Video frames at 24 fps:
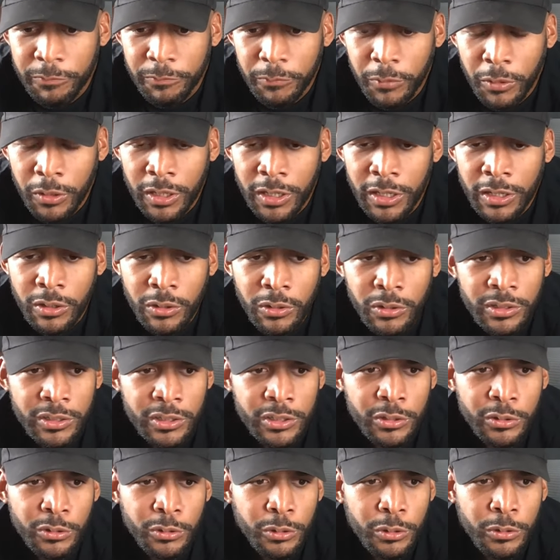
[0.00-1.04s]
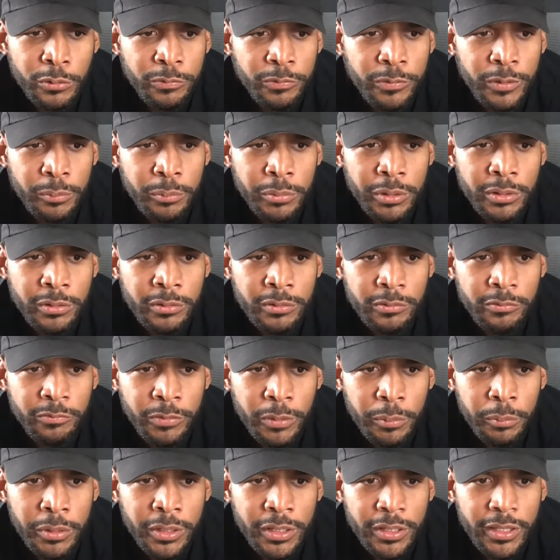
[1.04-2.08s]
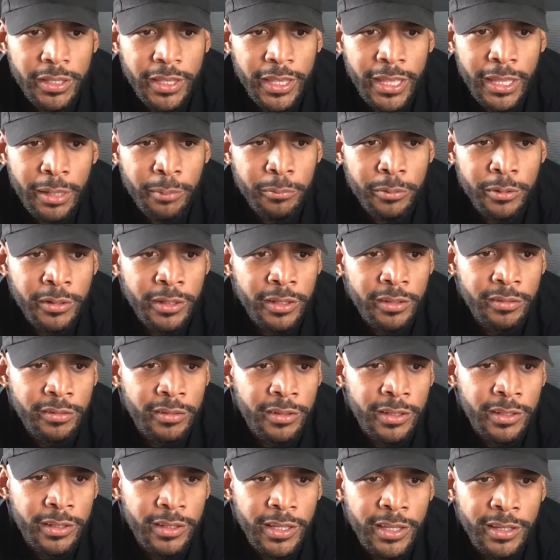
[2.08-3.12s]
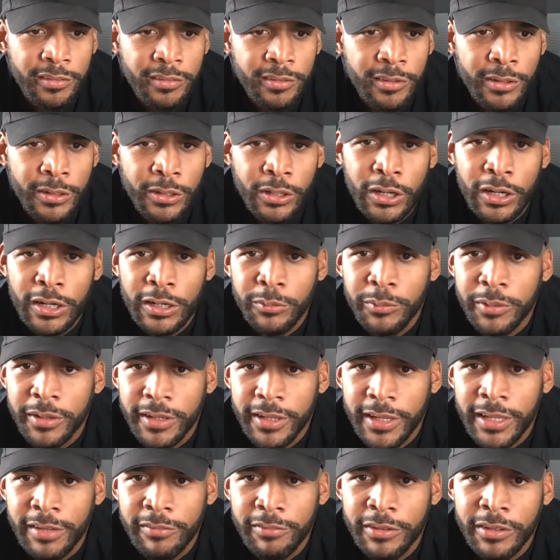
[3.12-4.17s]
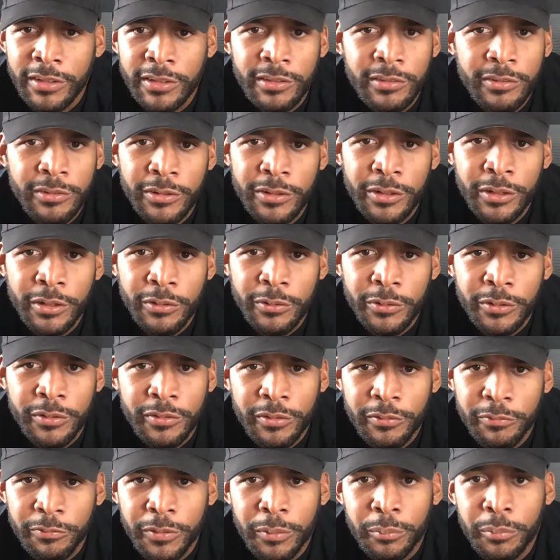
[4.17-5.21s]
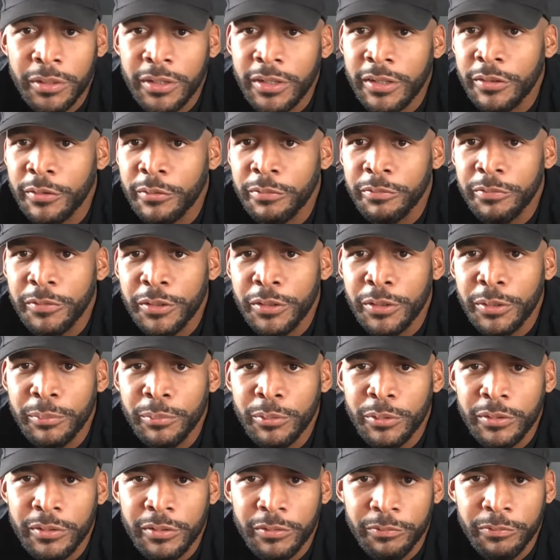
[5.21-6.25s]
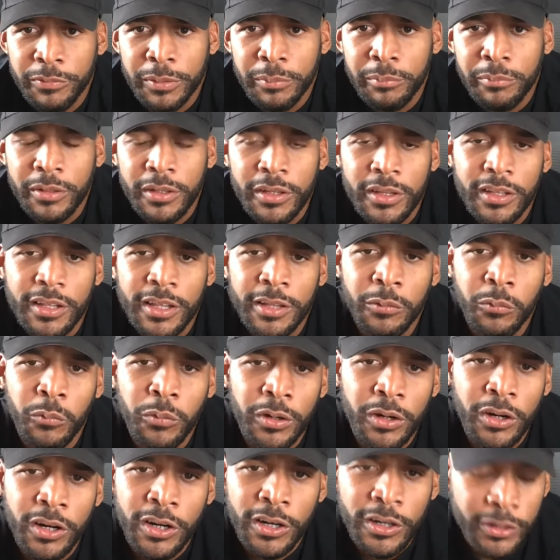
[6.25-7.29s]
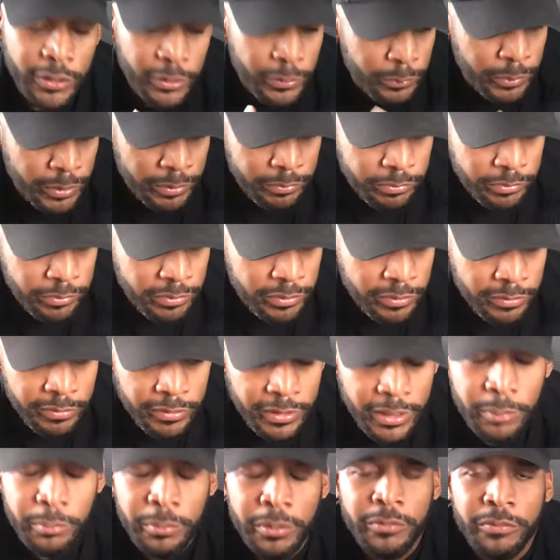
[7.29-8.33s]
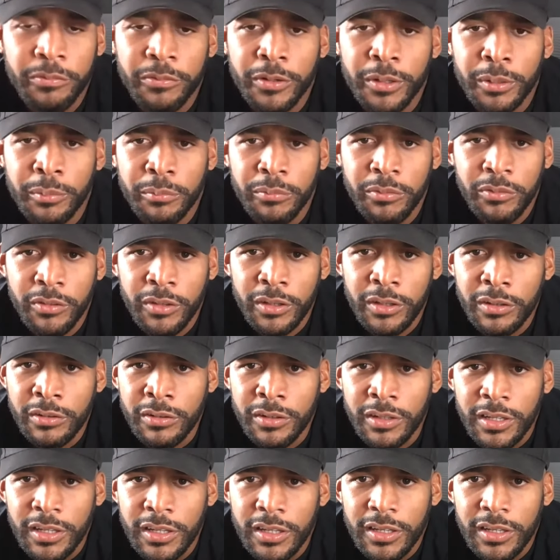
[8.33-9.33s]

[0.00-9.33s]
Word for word: on Google from a camera that's a XLR with heavy, you know, or is it from another film, or is it from like, what are your references coming from? So,